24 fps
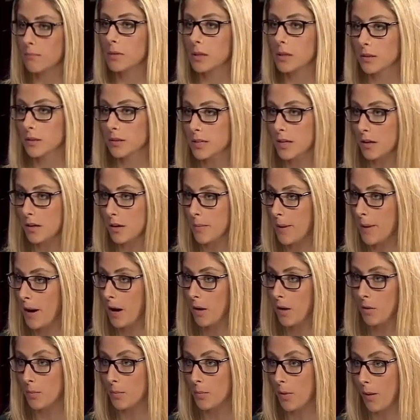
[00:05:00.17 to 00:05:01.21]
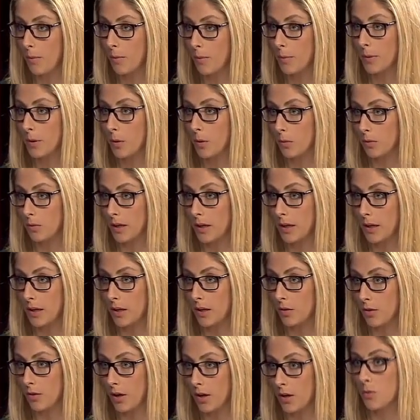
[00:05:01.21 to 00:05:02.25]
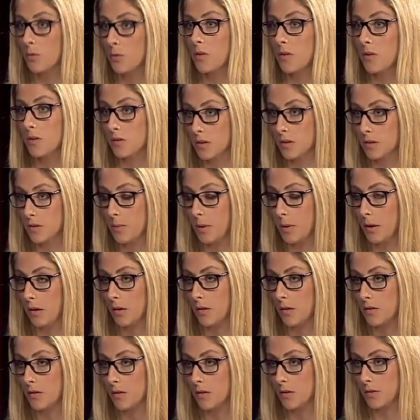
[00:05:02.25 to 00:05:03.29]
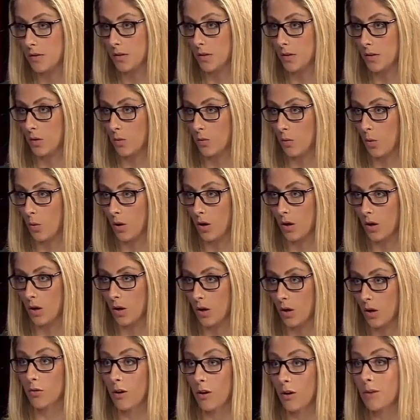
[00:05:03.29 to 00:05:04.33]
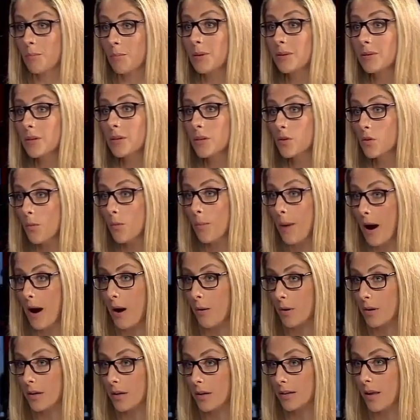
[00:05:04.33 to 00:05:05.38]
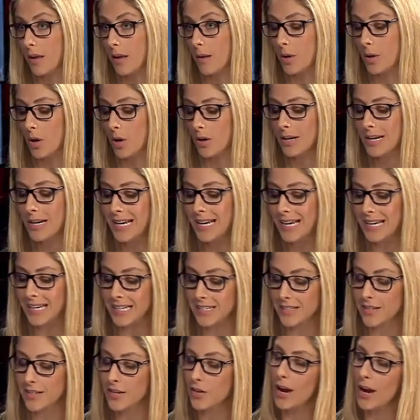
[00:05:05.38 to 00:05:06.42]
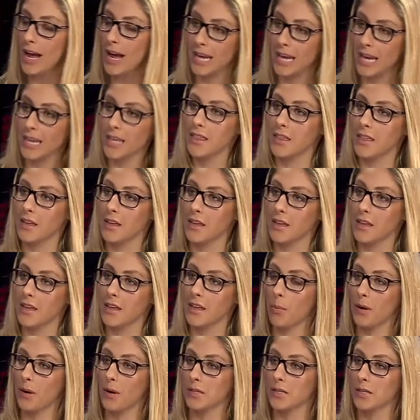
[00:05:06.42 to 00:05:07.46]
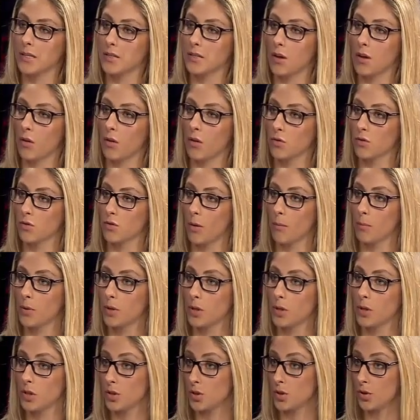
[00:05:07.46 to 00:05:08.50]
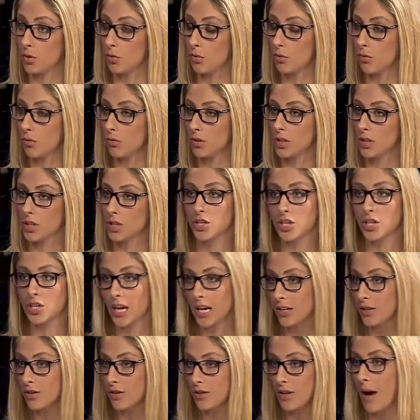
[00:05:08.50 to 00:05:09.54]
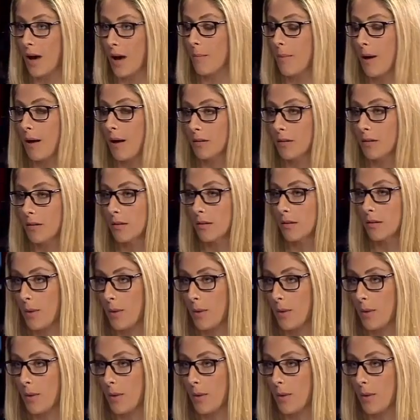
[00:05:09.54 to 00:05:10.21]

power, probably only getting greater with this experience in the Syrian war, great political power in Lebanon, is there anything that President Donald Trump can do to change that balance of power?